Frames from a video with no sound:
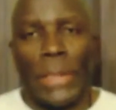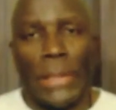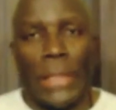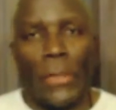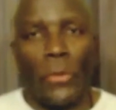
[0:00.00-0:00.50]

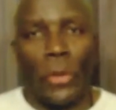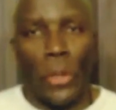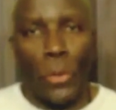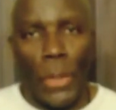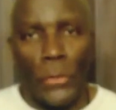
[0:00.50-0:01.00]
Begin
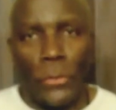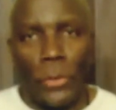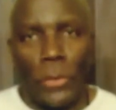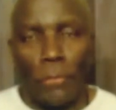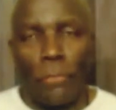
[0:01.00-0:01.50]
to
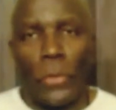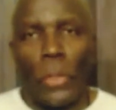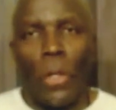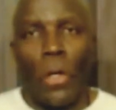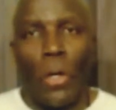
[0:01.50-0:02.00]
question,
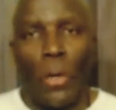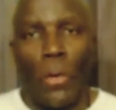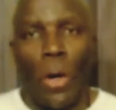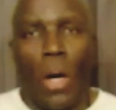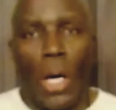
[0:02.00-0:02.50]

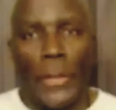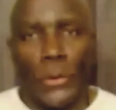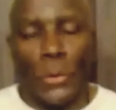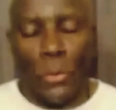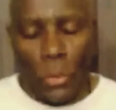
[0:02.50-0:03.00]
who
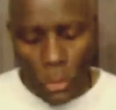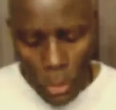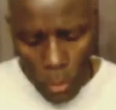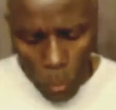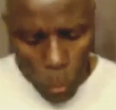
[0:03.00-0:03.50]
are
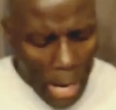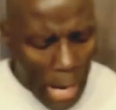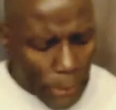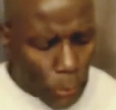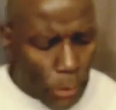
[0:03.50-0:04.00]
you?
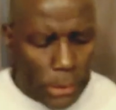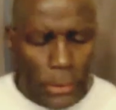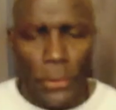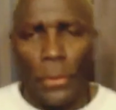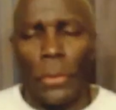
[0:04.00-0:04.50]
Why are you
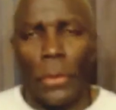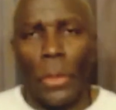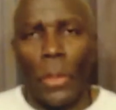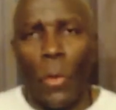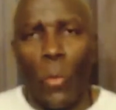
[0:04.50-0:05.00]
here?
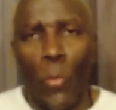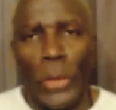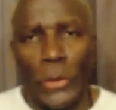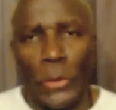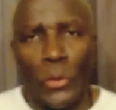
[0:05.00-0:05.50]

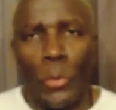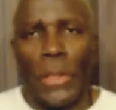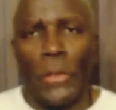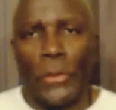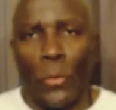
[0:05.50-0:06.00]
What should
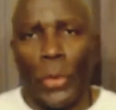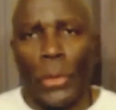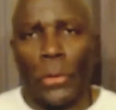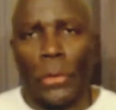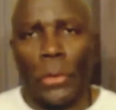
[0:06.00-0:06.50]
you be
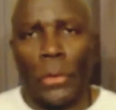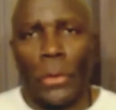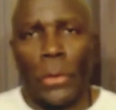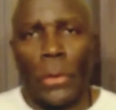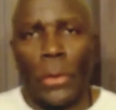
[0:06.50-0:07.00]
doing?
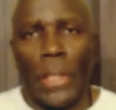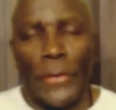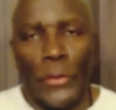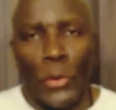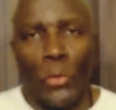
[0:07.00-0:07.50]

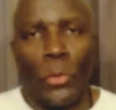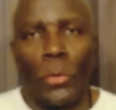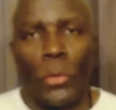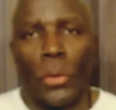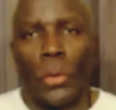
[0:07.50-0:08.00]
And
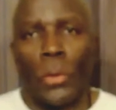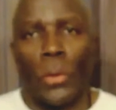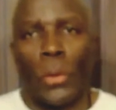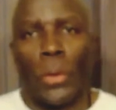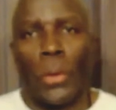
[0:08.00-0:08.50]
you
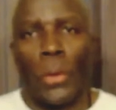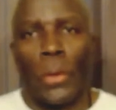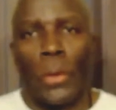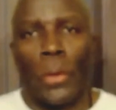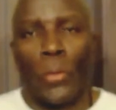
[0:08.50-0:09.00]

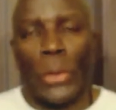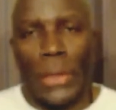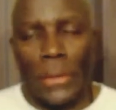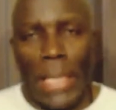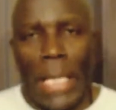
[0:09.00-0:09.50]

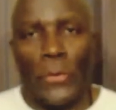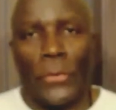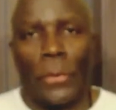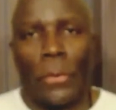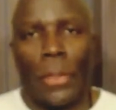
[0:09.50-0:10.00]
will get the
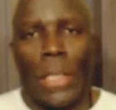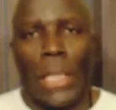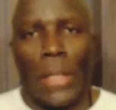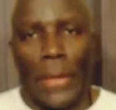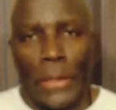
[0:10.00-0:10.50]
answer.
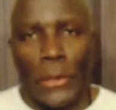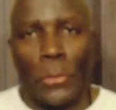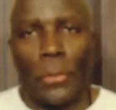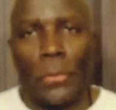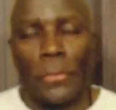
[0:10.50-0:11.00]
Thank
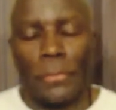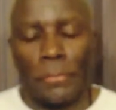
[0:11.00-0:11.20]
you.